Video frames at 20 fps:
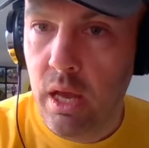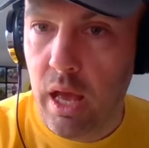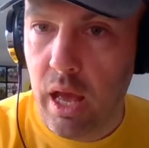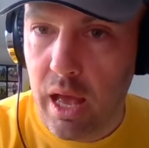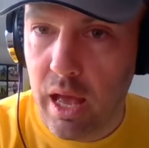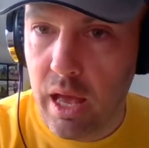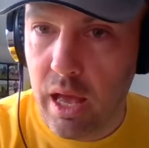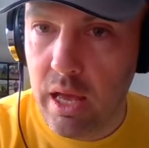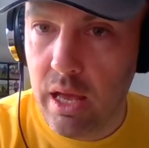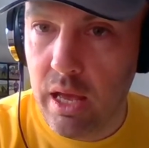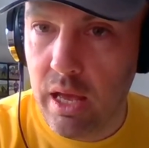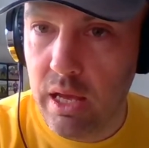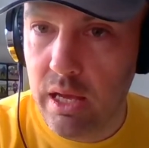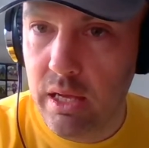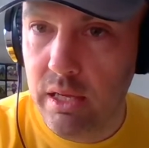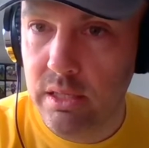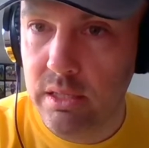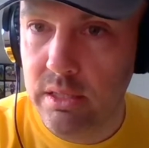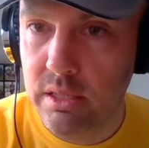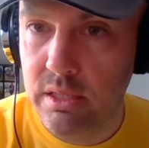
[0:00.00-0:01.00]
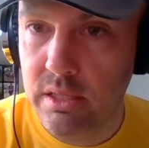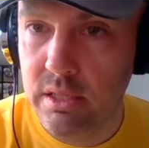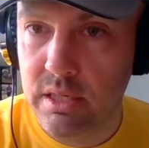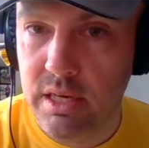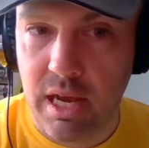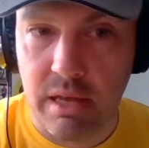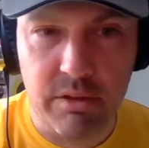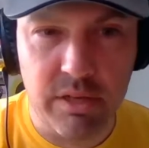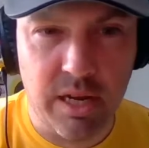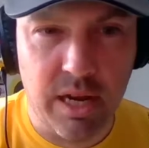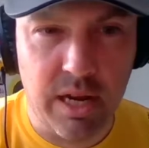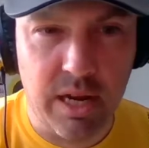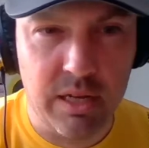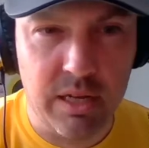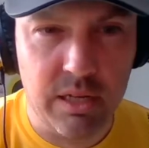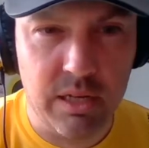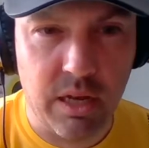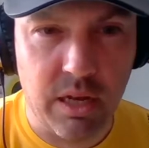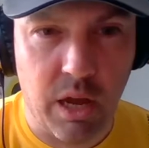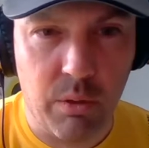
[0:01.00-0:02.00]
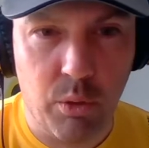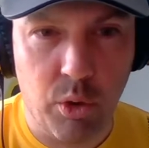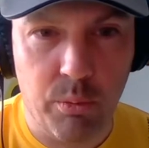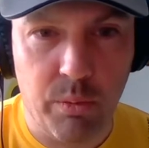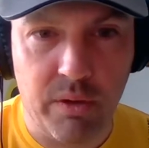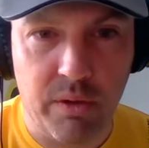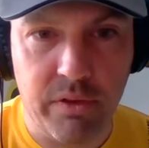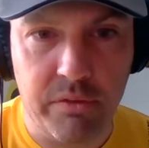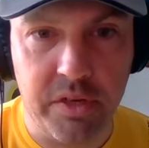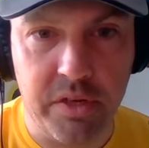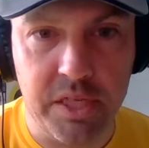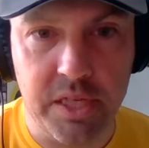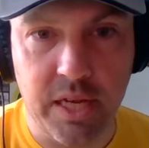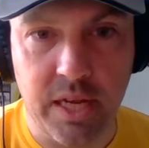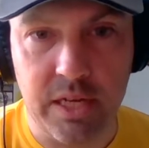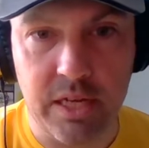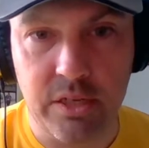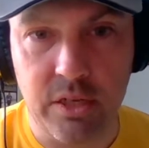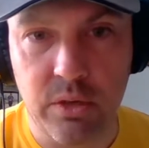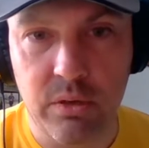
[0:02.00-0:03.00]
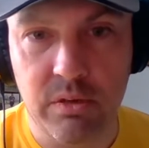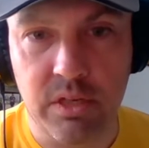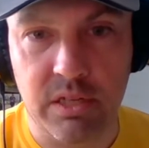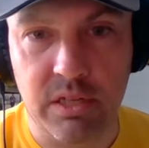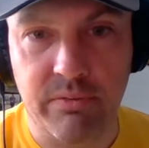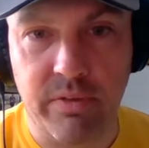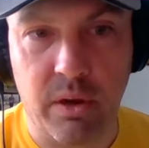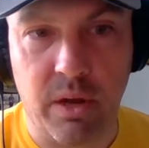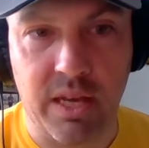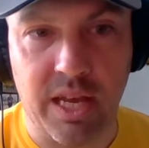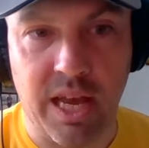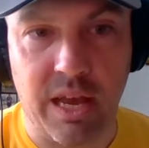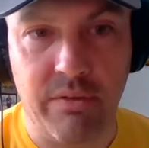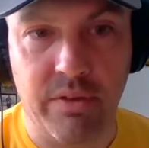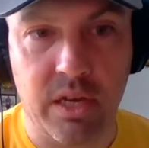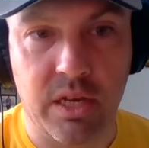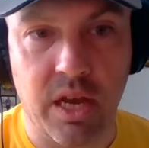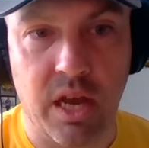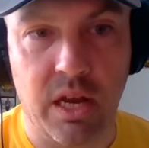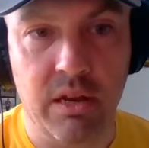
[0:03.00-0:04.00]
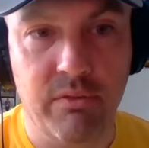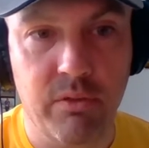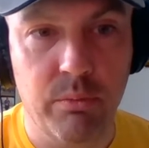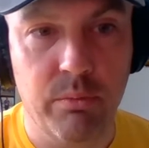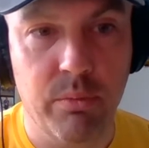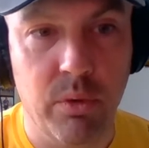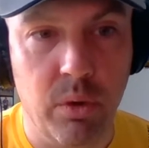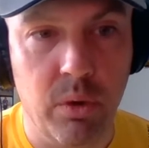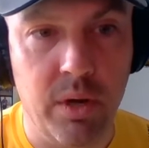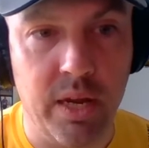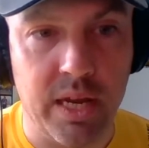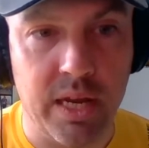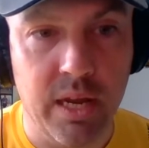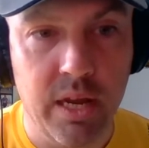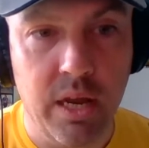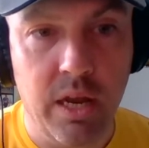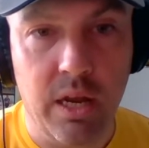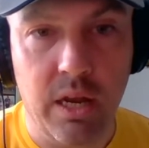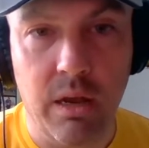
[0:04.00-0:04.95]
And Catherine Taylor, I wore my 50 today too. Just felt like having a colourful morning.